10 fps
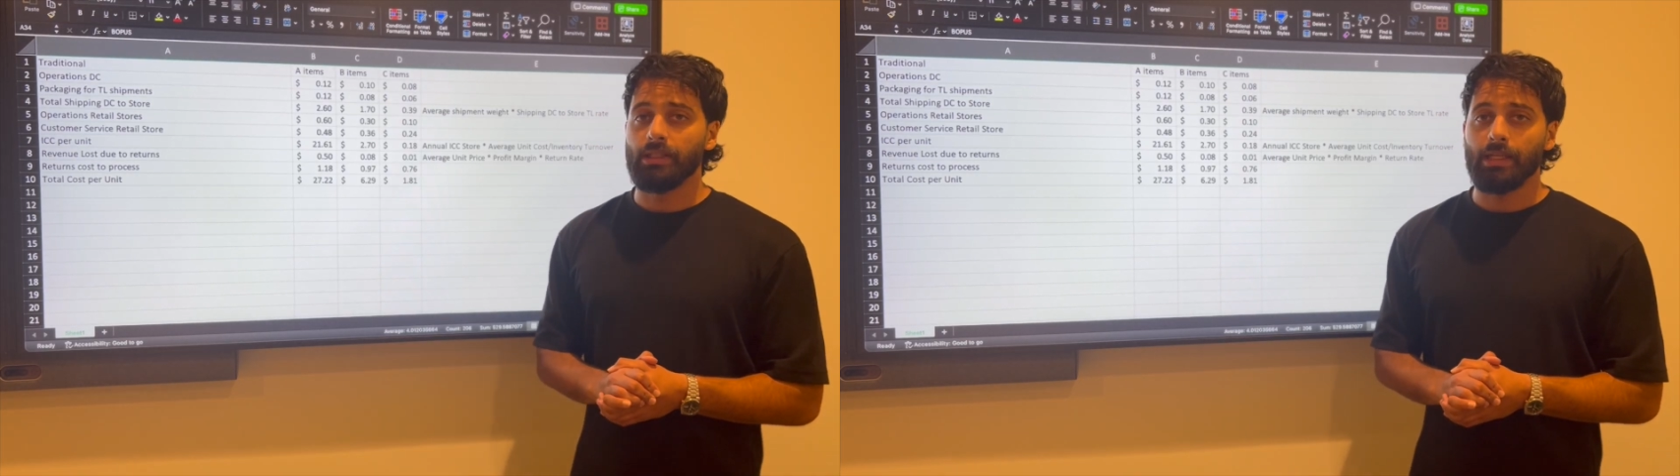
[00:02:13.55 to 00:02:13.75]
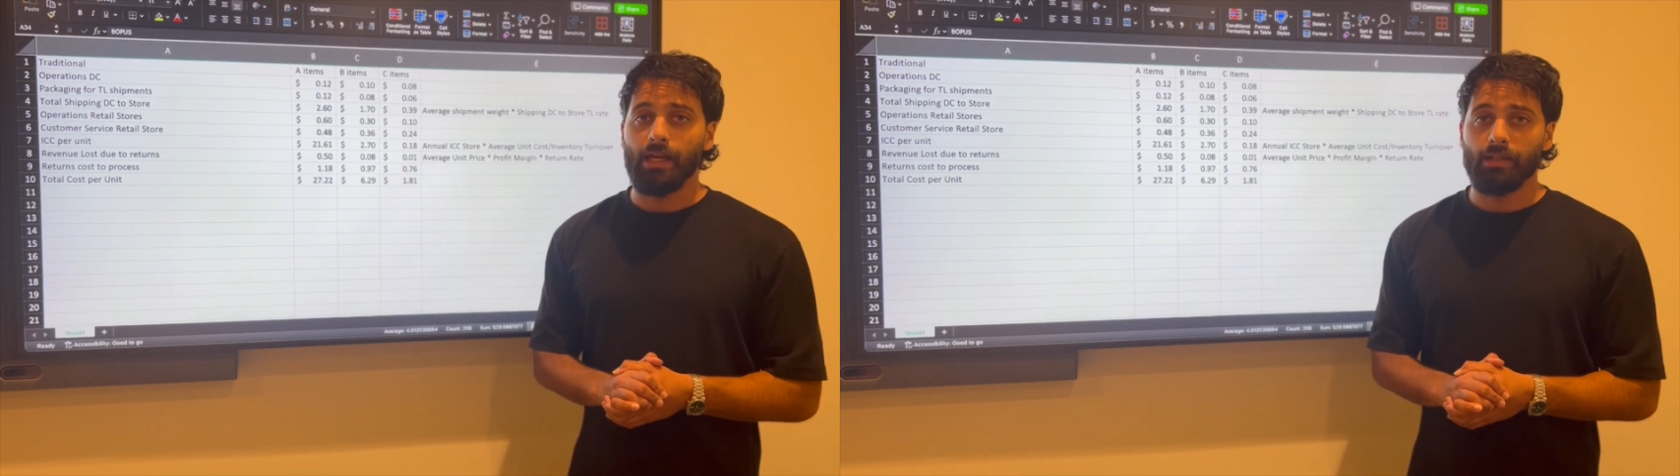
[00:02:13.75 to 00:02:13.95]

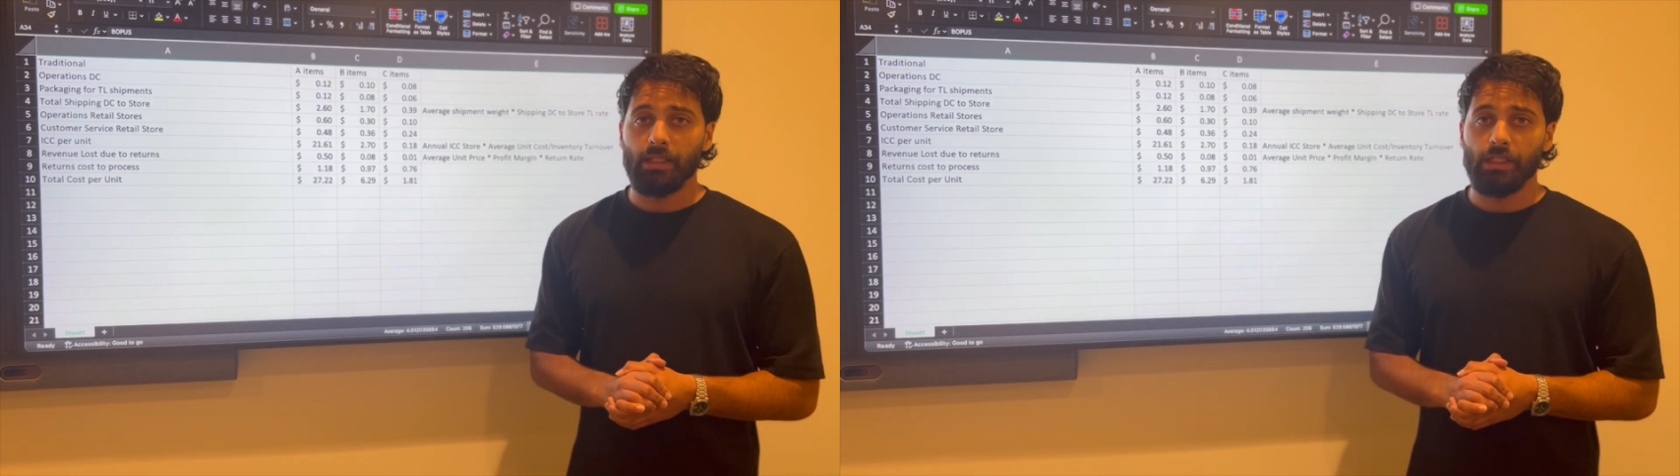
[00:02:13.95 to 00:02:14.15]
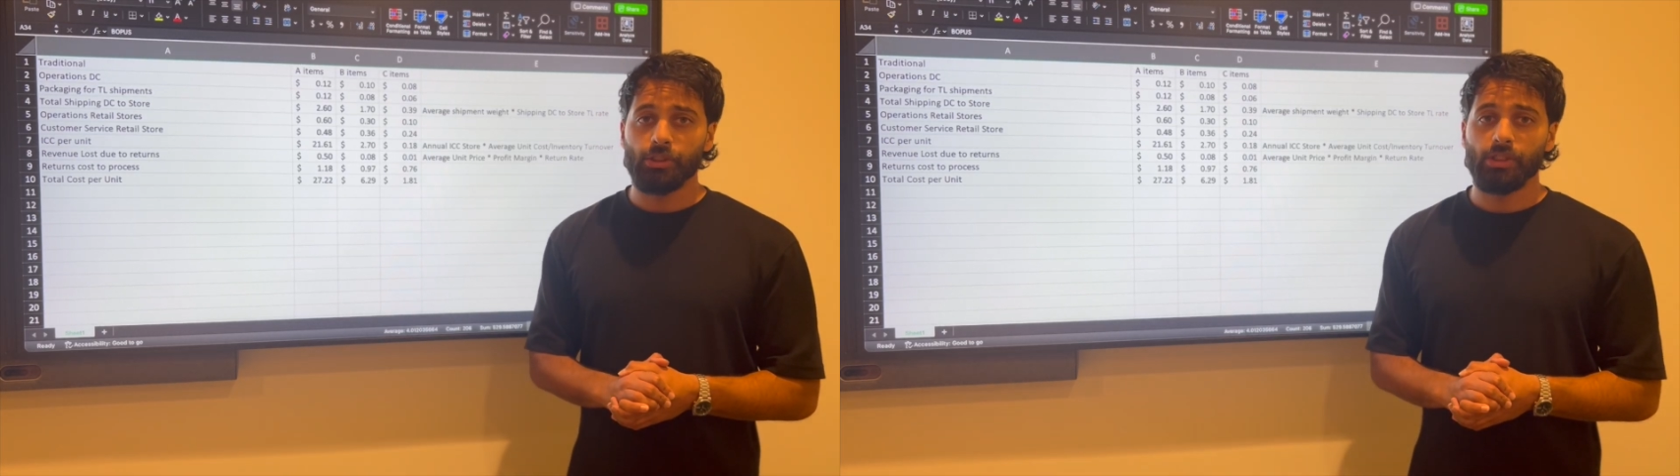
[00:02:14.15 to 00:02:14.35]

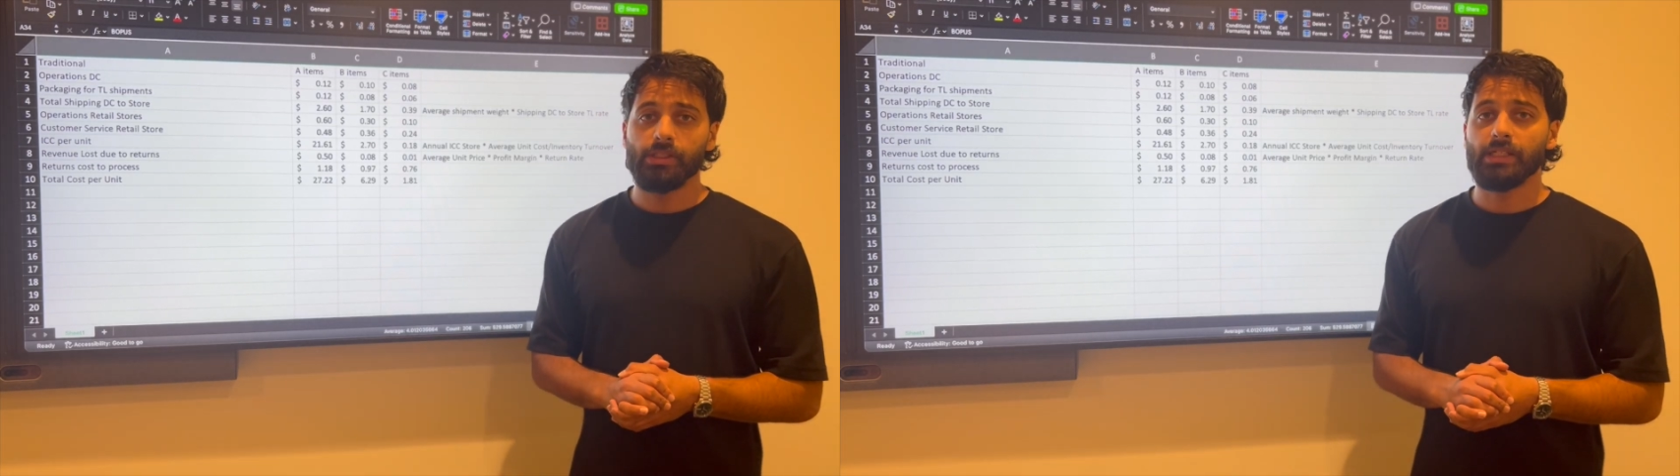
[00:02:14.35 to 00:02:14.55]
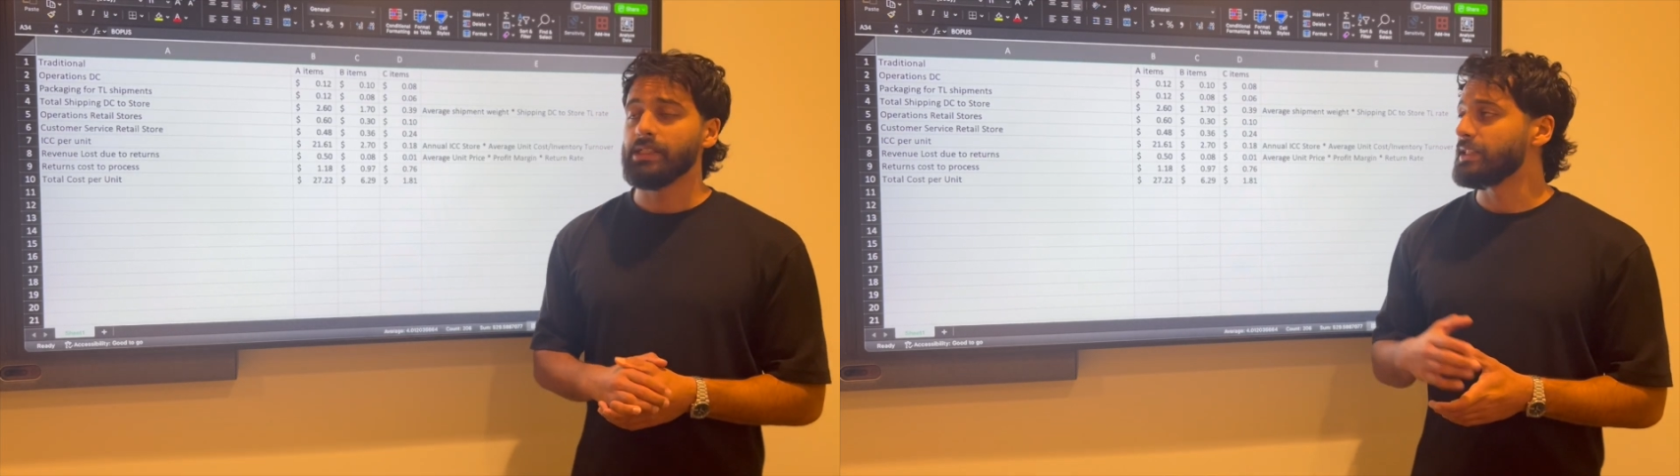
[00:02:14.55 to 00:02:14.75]
calculations
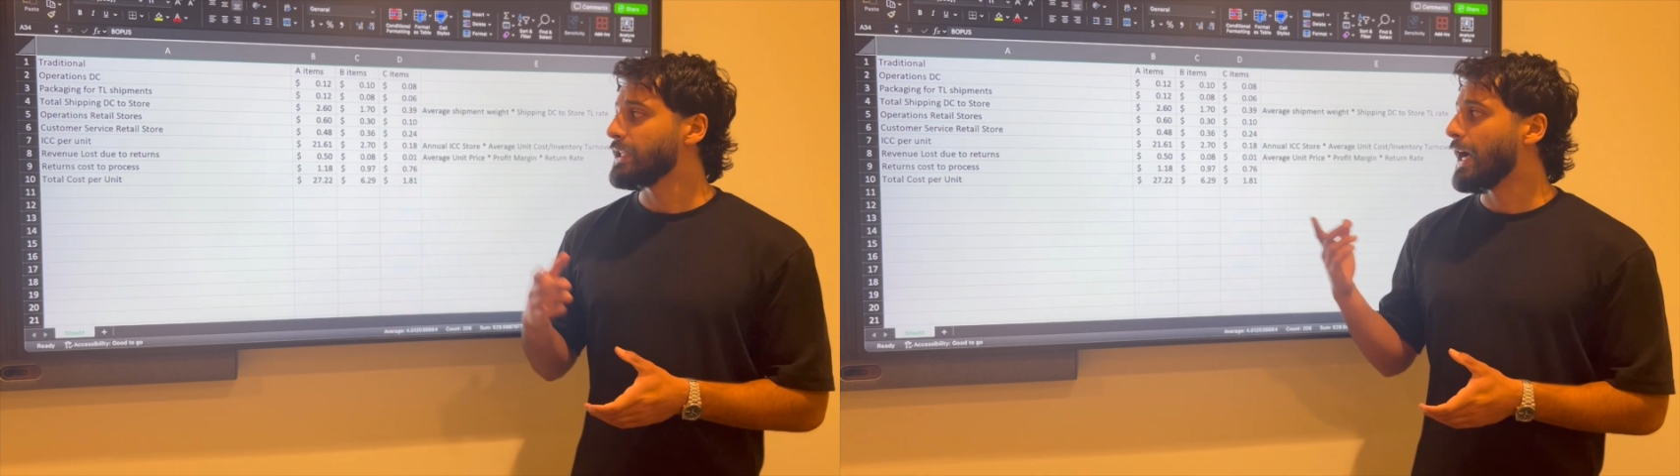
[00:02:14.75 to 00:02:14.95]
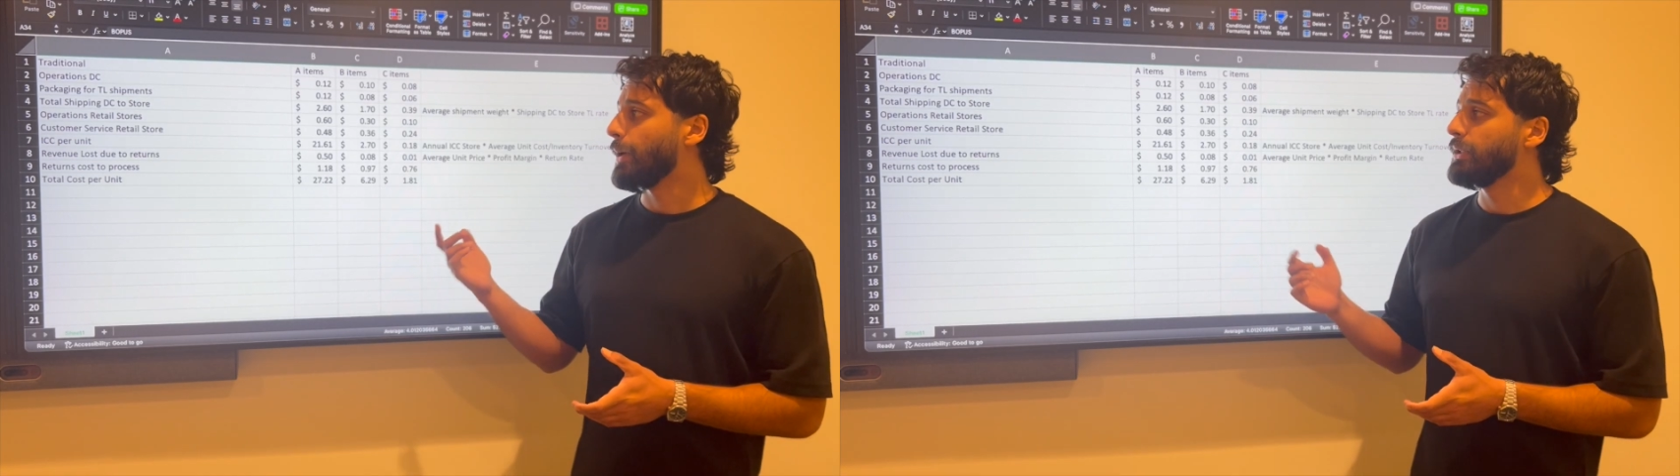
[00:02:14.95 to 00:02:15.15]
and see
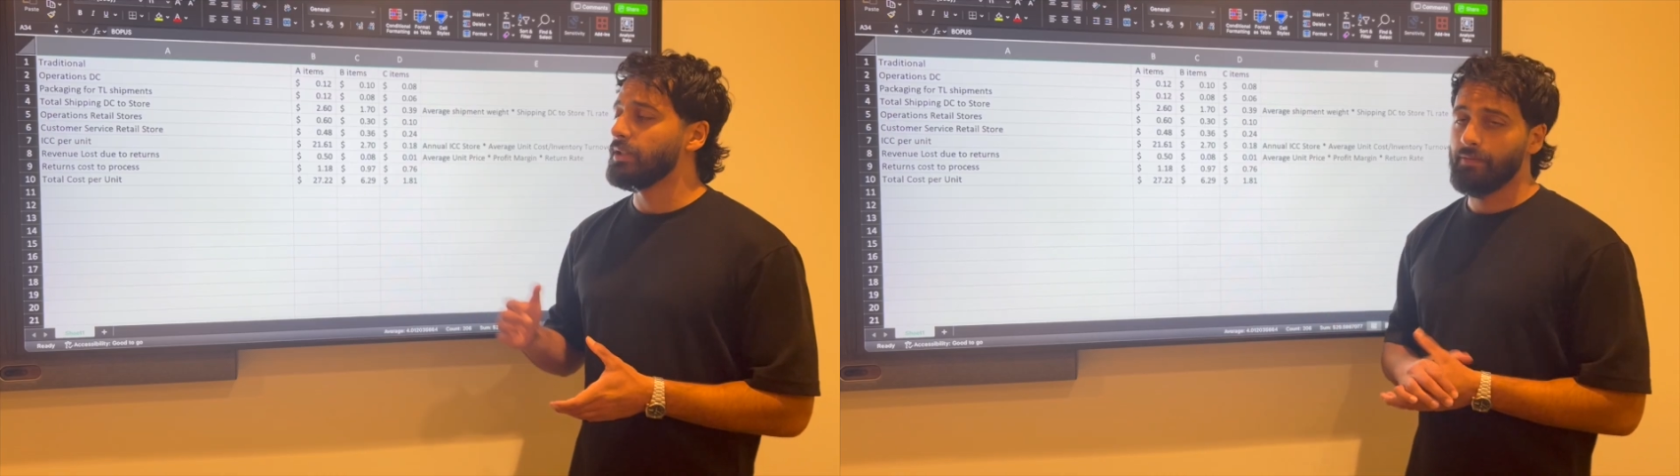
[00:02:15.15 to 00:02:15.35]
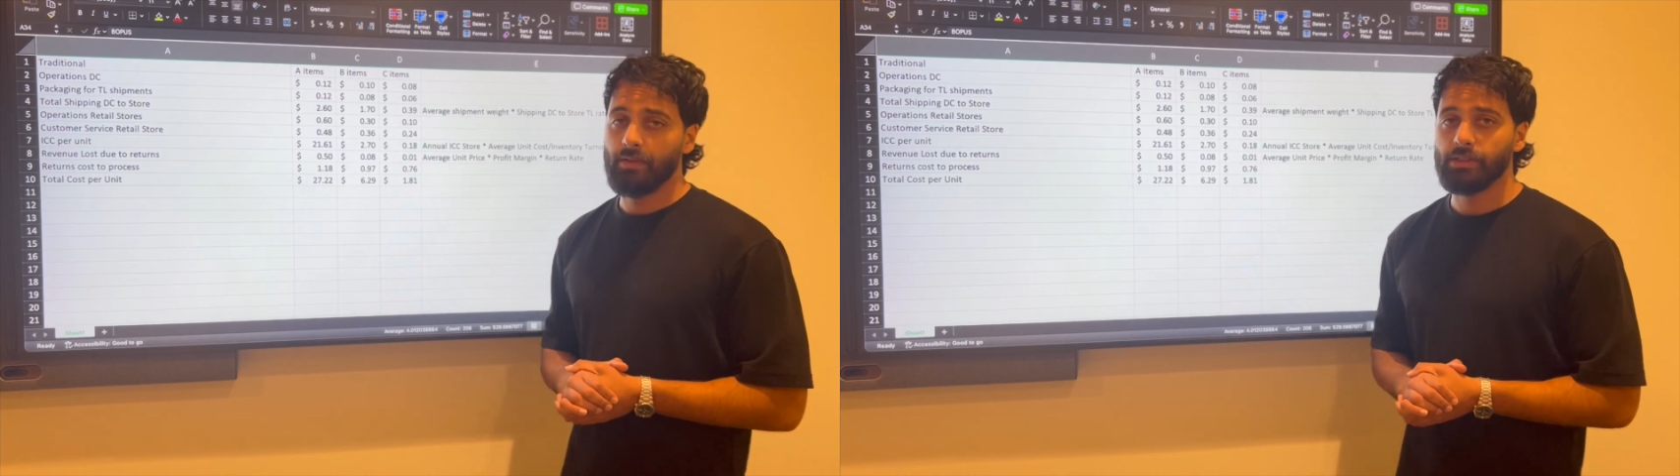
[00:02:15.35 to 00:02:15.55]
how it
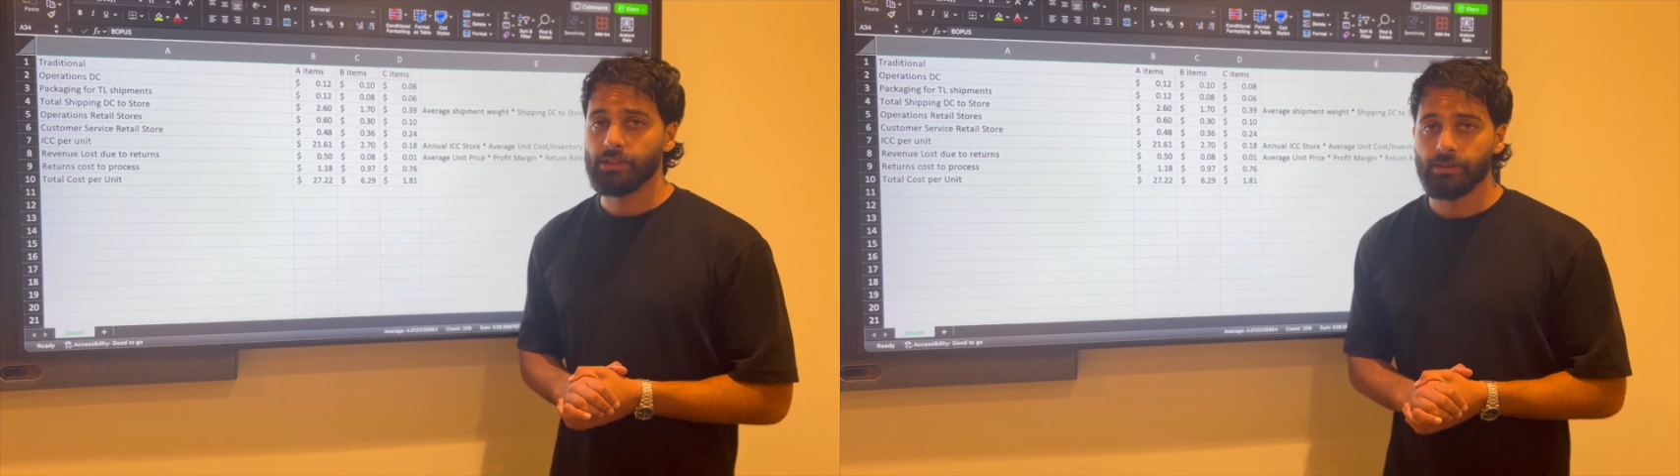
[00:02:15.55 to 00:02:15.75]
differs.